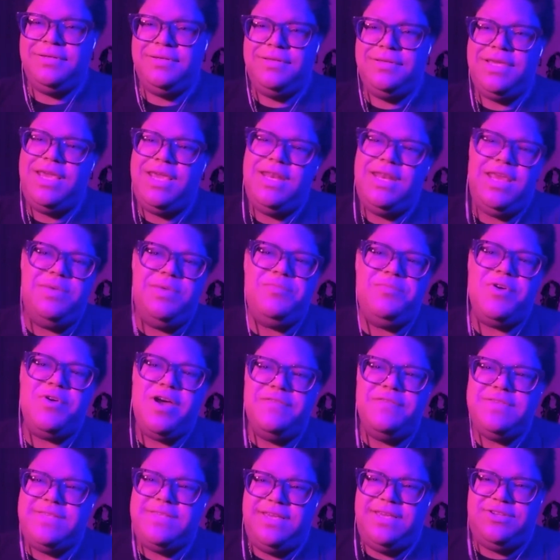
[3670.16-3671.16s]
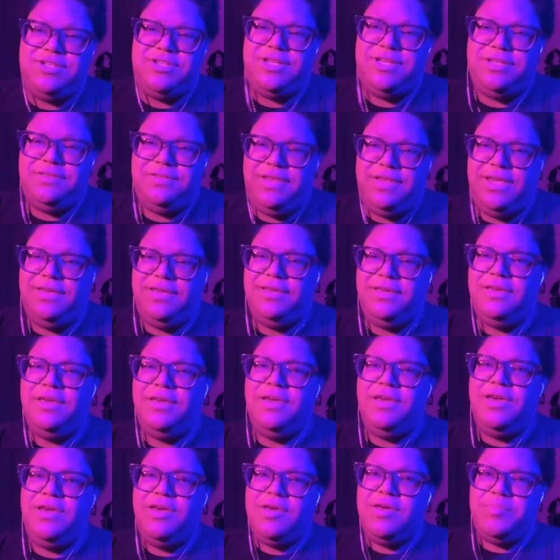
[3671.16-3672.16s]
And improvisation, like
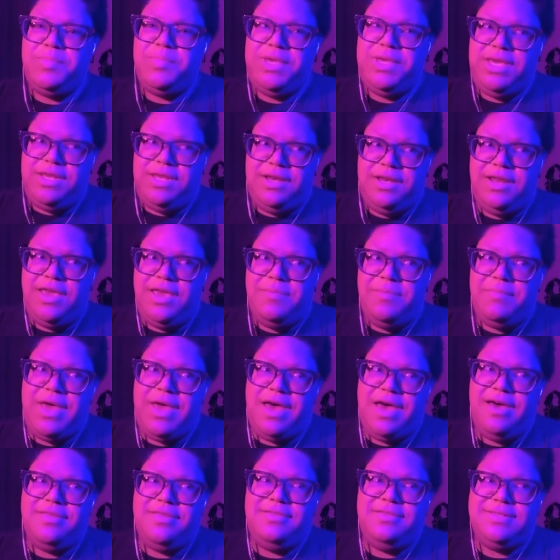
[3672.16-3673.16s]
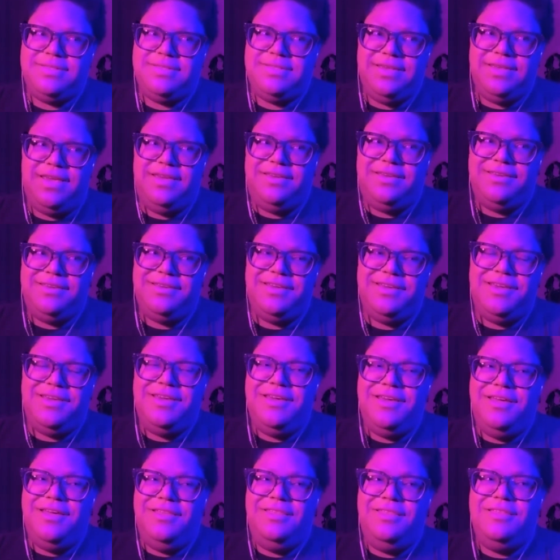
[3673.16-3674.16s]
being an empath, is like
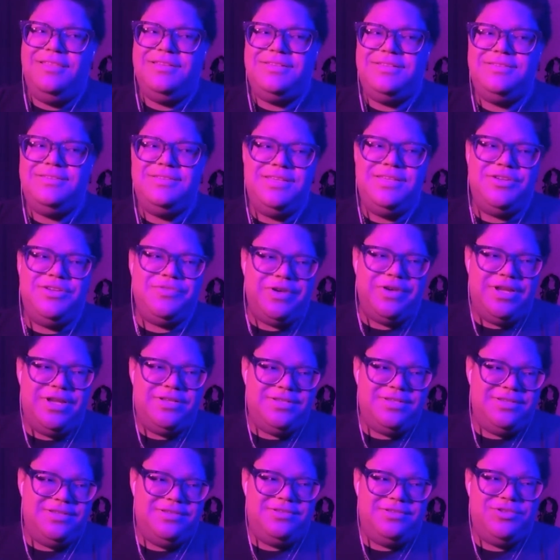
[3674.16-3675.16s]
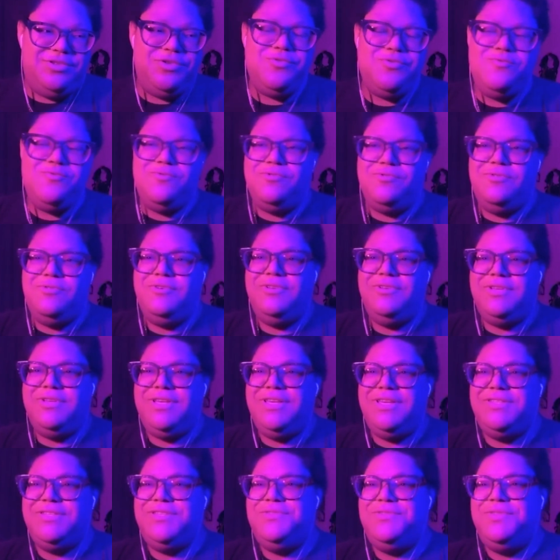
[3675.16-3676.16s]
the secret tool
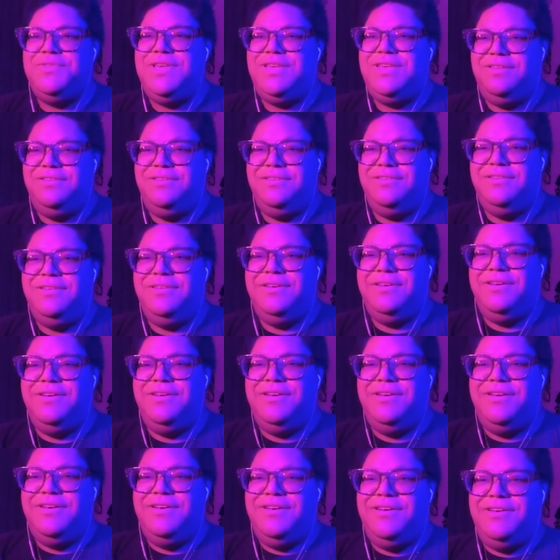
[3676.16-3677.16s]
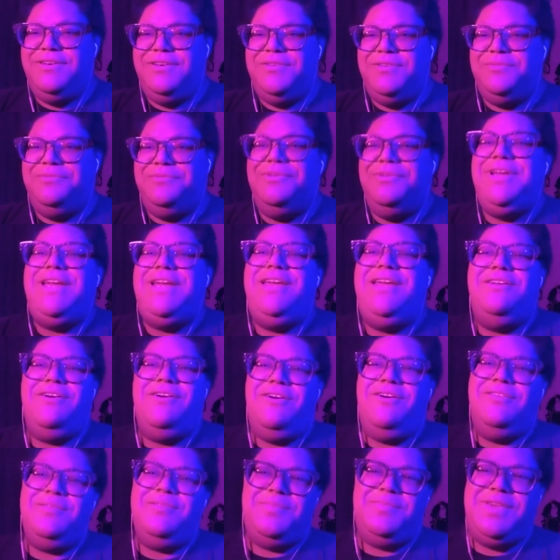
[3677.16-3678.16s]
because you can read
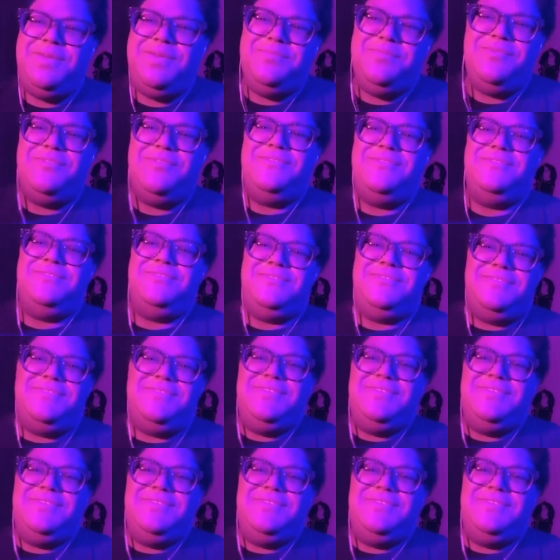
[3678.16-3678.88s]
all the people's